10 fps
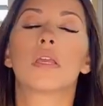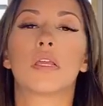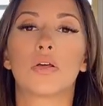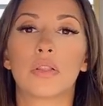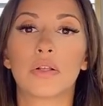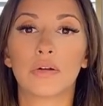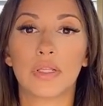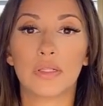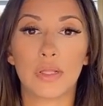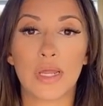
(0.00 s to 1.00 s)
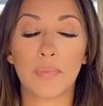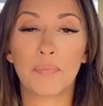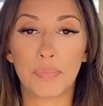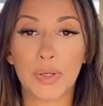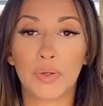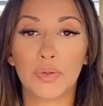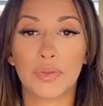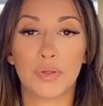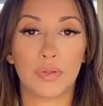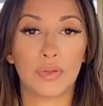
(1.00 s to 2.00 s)
you know, literally like build
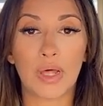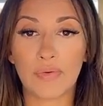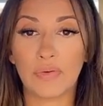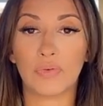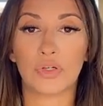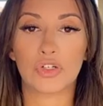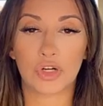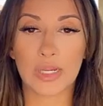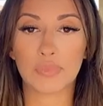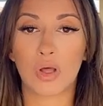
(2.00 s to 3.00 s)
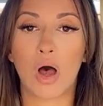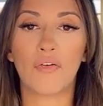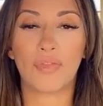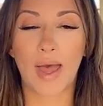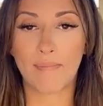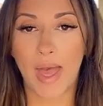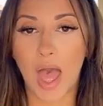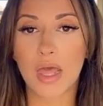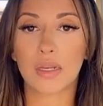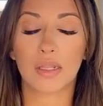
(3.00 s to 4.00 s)
the life of your dreams off that
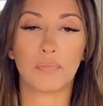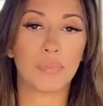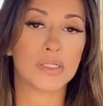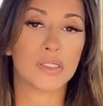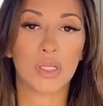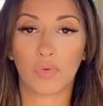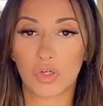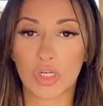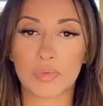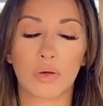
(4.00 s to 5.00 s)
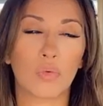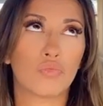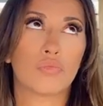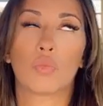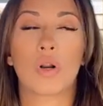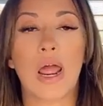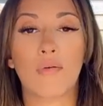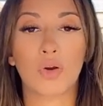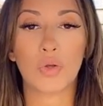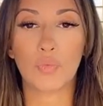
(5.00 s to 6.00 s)
mat, and the business of your dreams, or
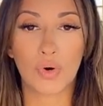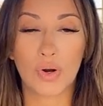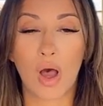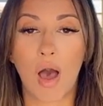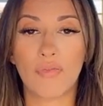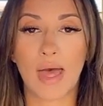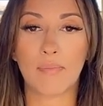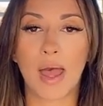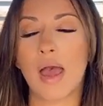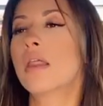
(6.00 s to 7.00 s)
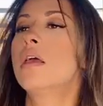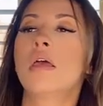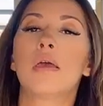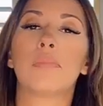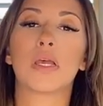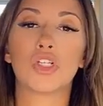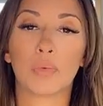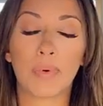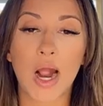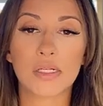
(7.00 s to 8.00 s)
whatever you want off that mat, because you're
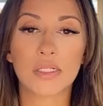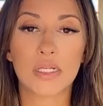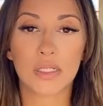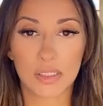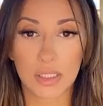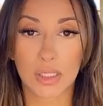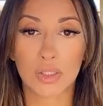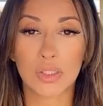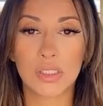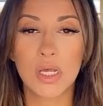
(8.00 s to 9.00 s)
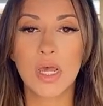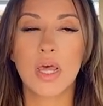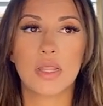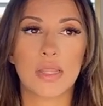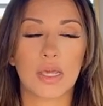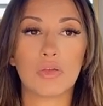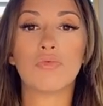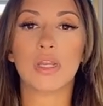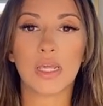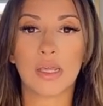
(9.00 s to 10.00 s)
practicing the skills that you
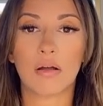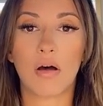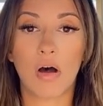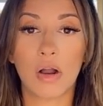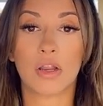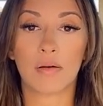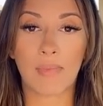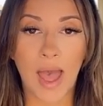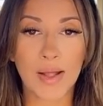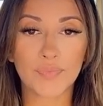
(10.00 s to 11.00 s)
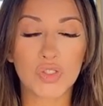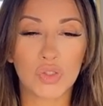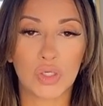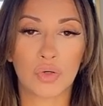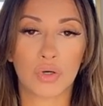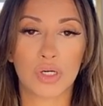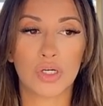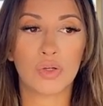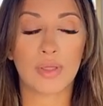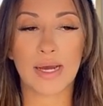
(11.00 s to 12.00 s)
need on your mat in order to
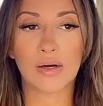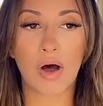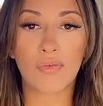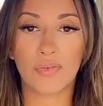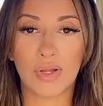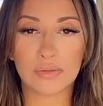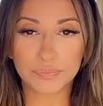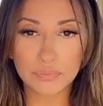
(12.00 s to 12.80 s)
do that off of it.